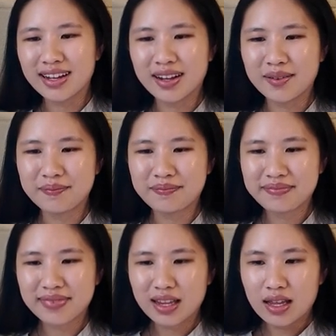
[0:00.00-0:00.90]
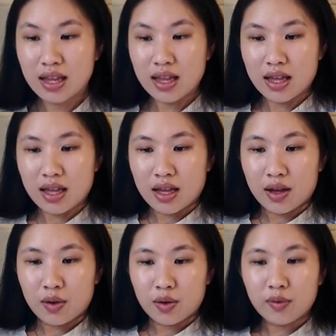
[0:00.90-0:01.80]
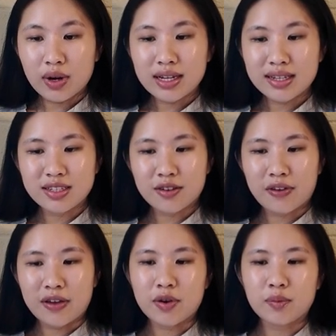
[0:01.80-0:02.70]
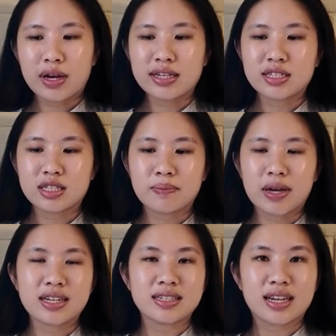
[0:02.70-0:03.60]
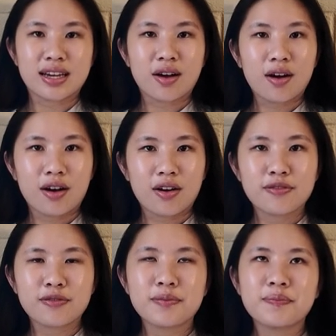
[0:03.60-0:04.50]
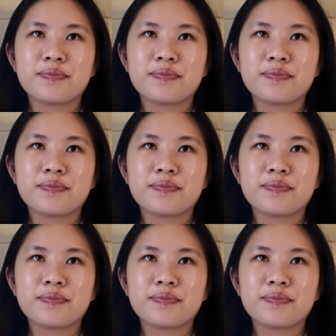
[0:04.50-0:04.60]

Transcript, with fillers: um, what is your favorite way to spend a day off?